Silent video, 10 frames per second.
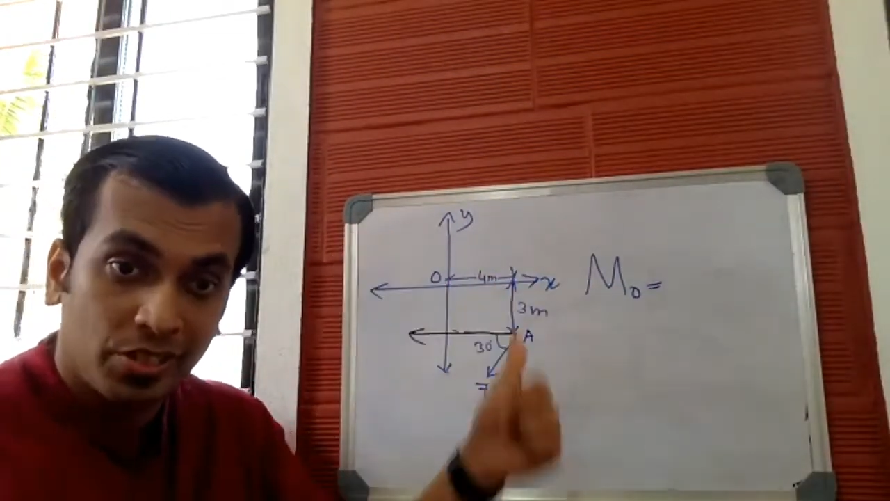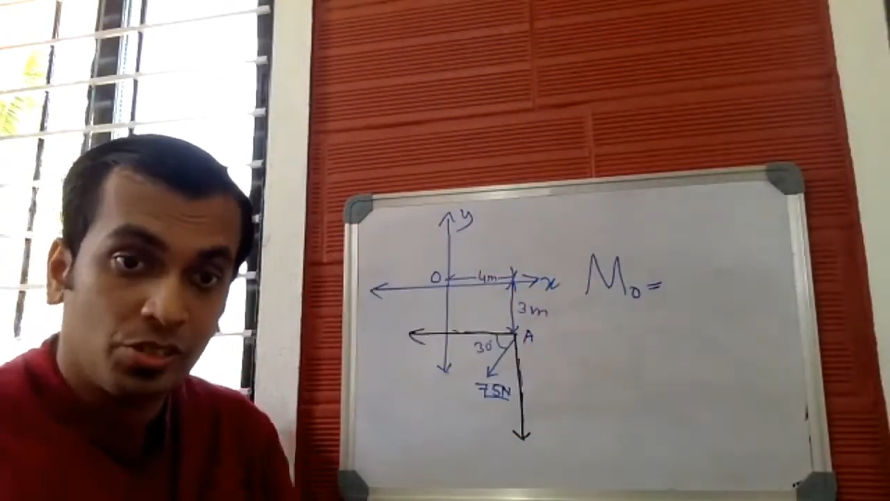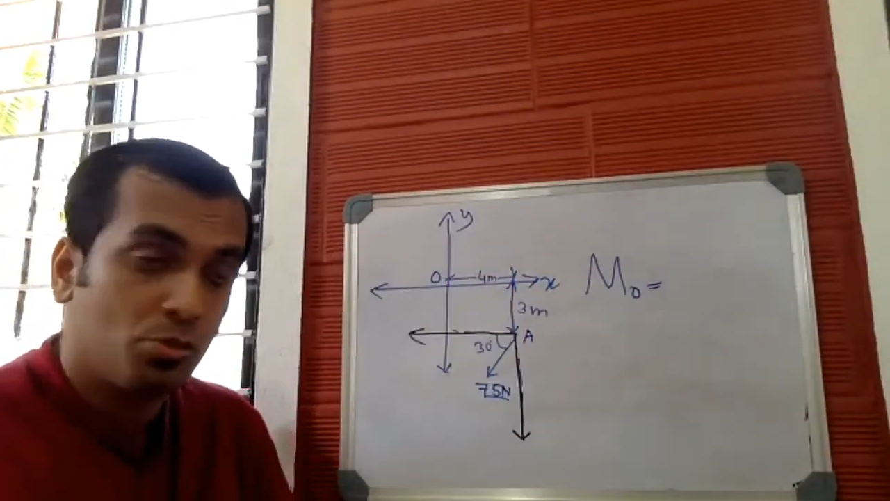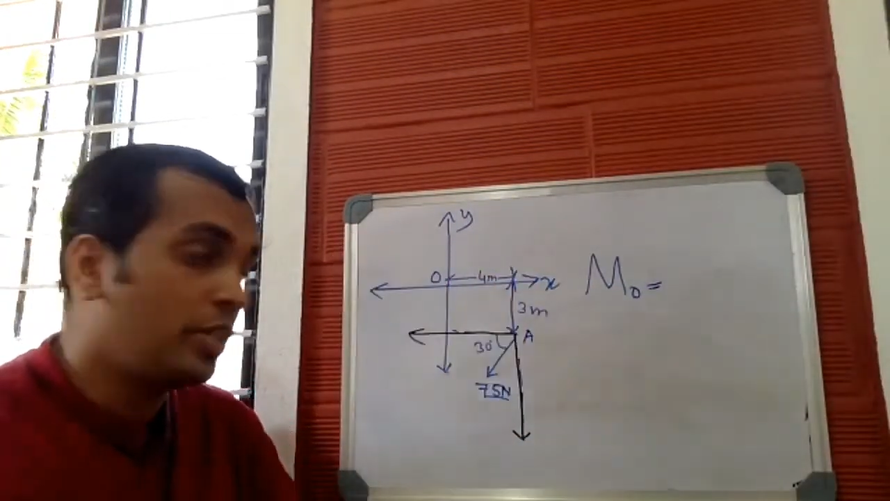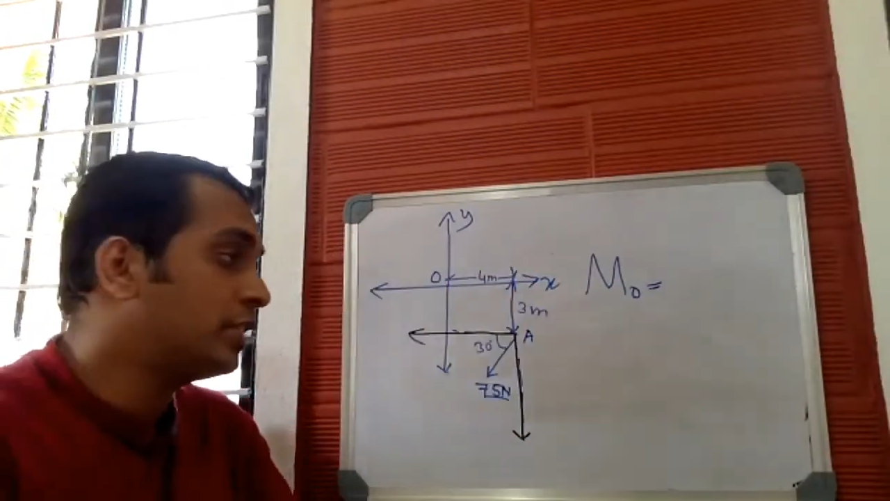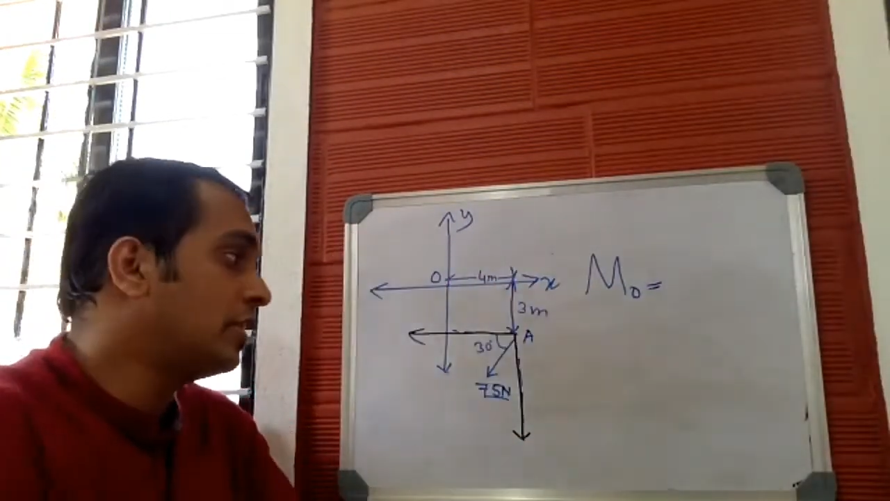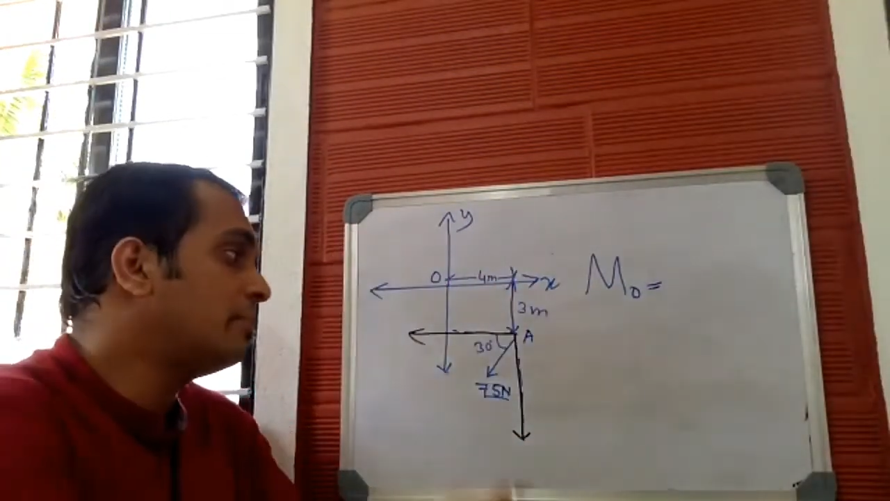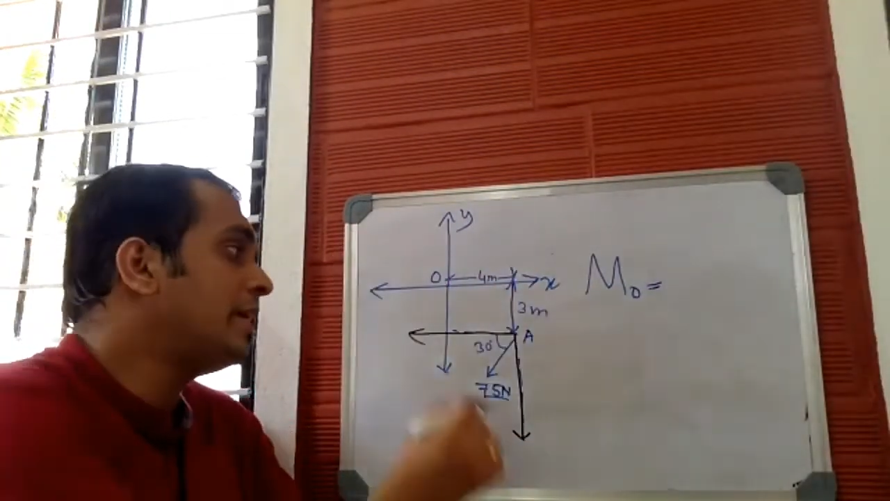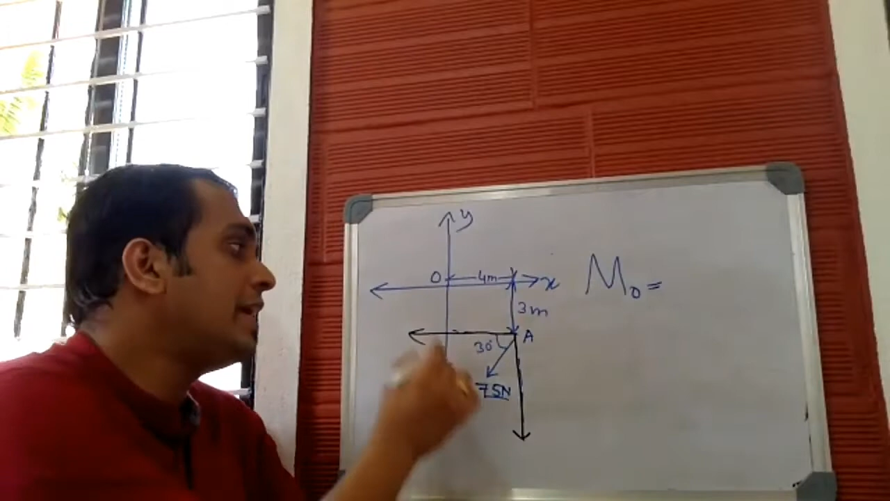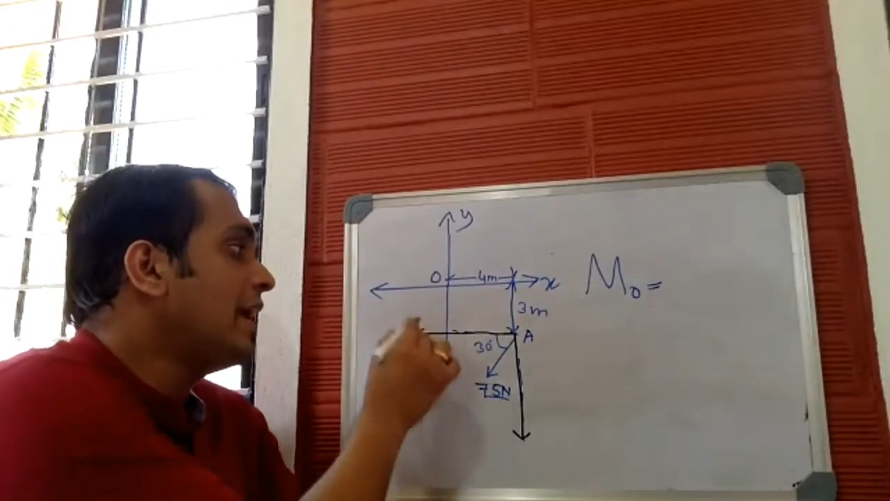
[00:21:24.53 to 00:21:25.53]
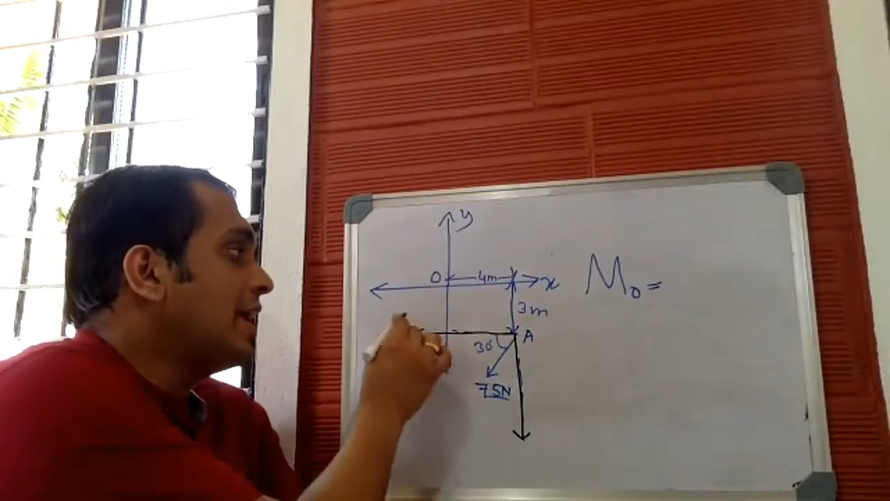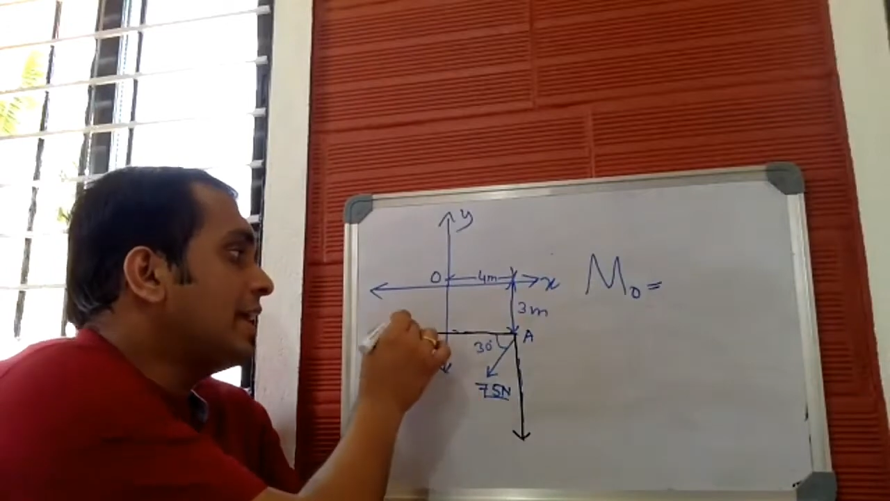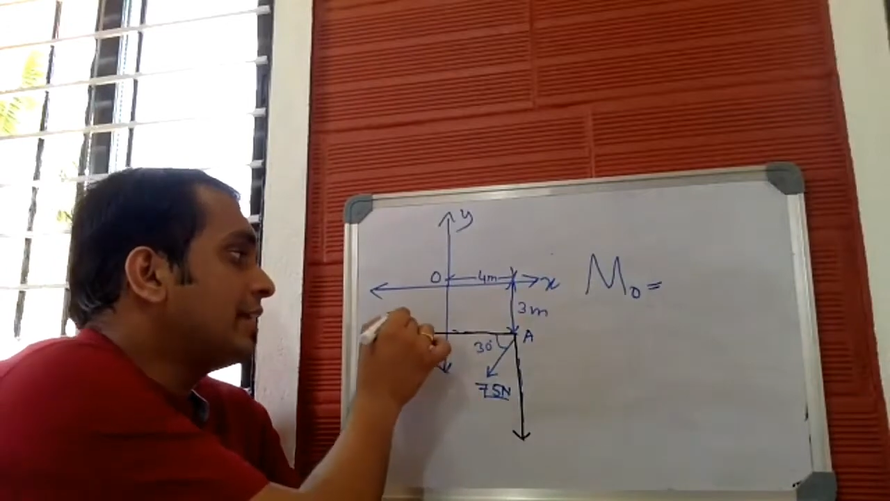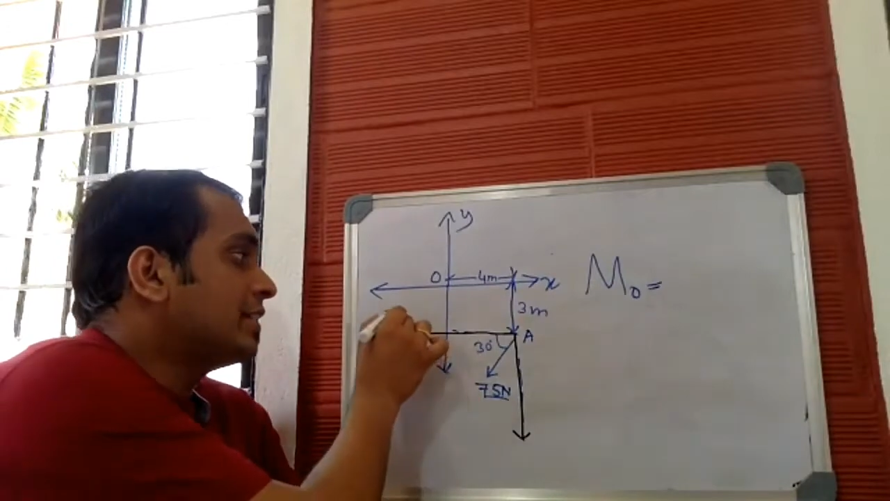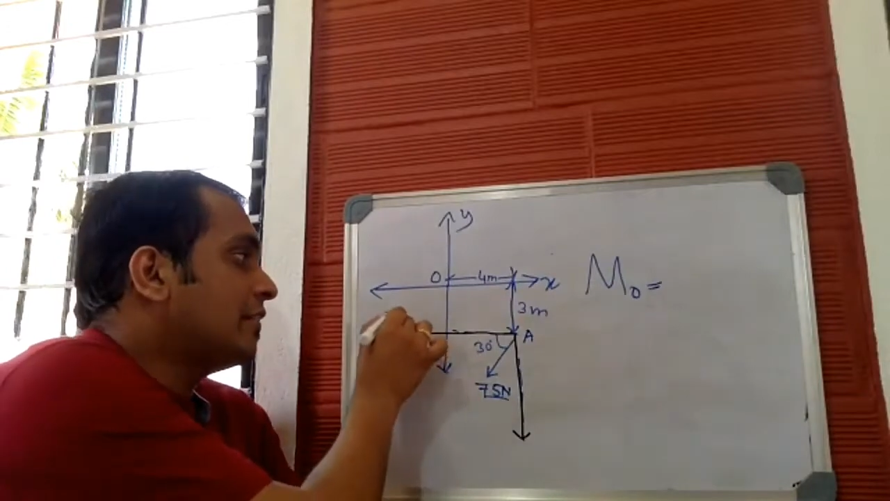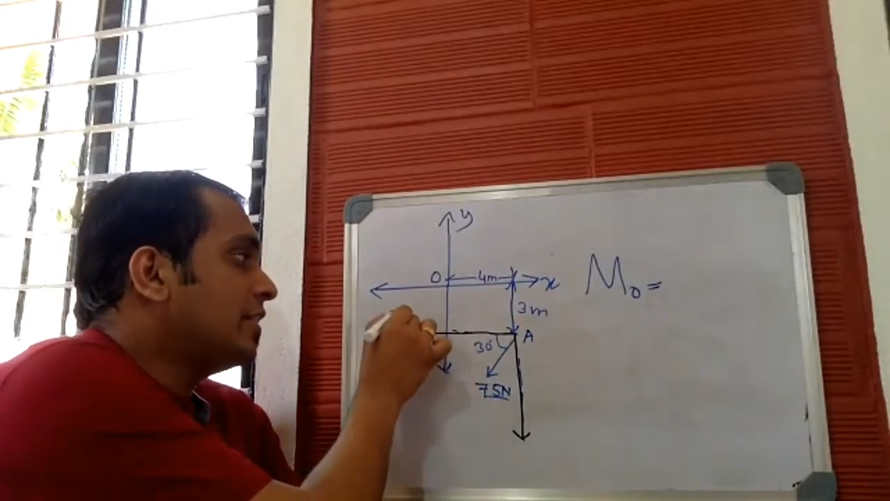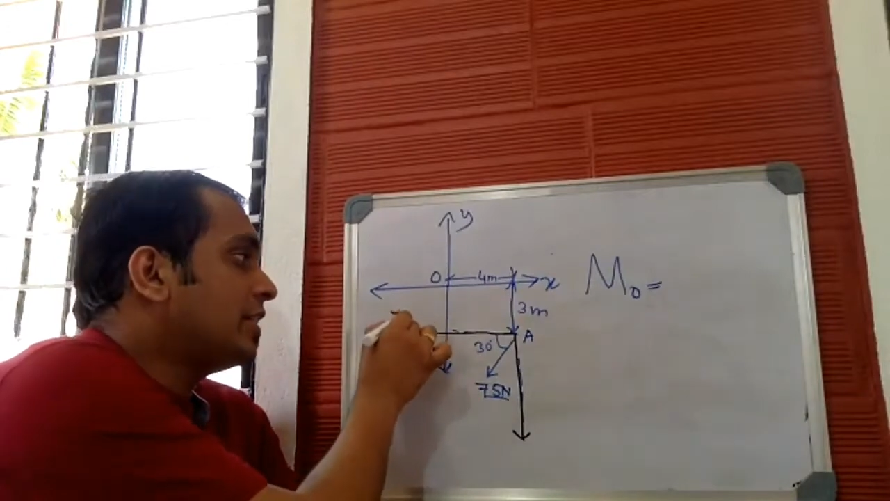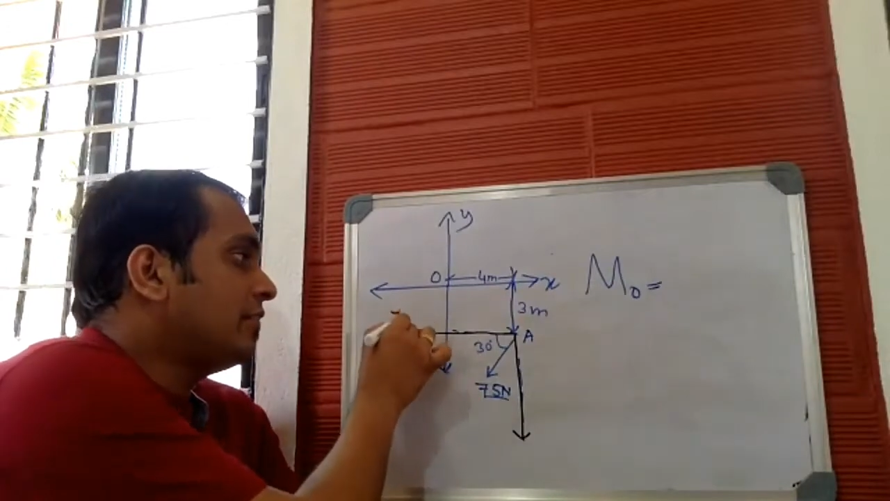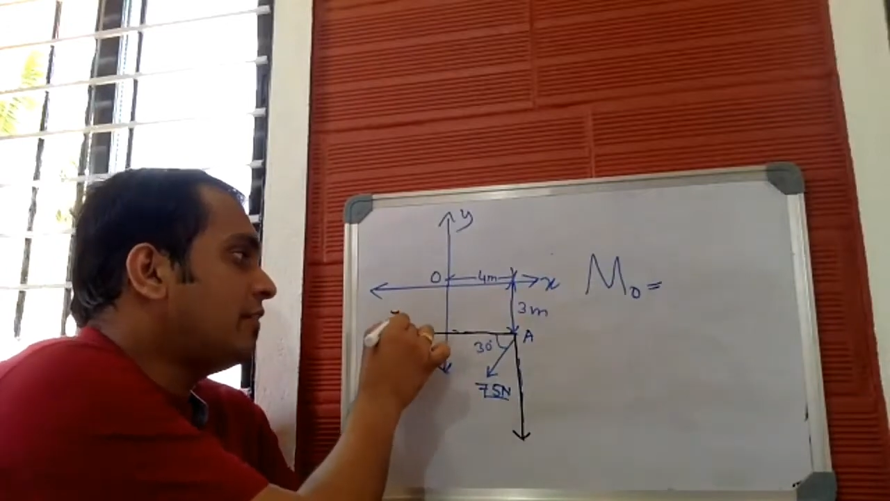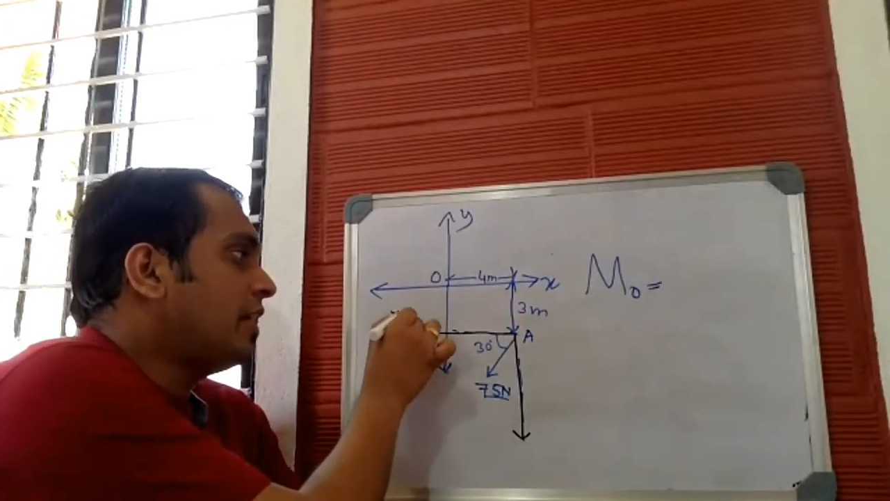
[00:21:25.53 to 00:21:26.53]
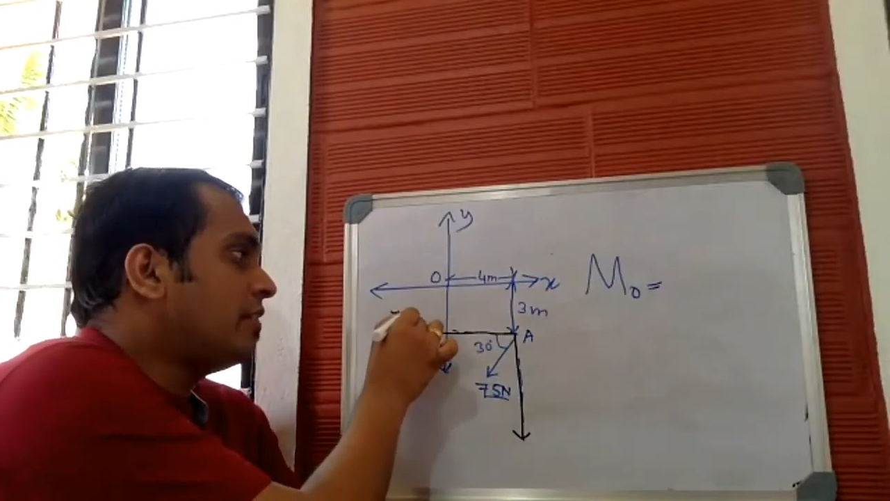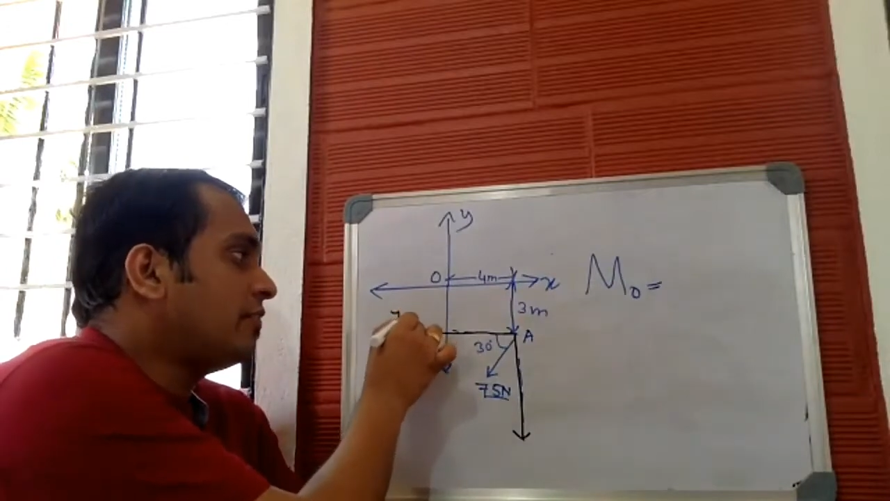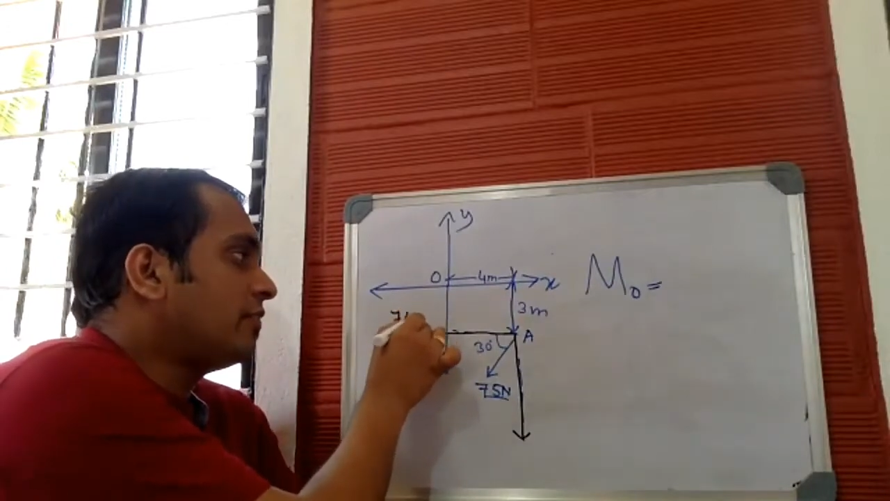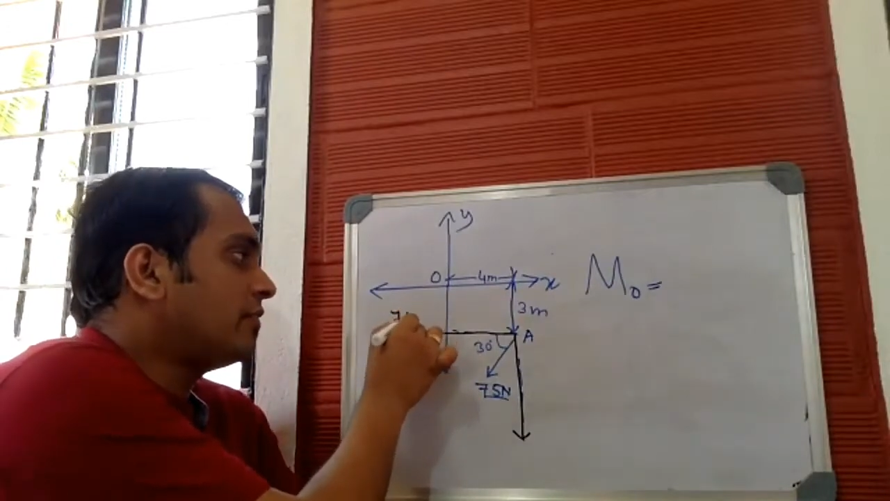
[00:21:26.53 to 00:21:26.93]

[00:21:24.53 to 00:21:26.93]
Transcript: So it will be 75.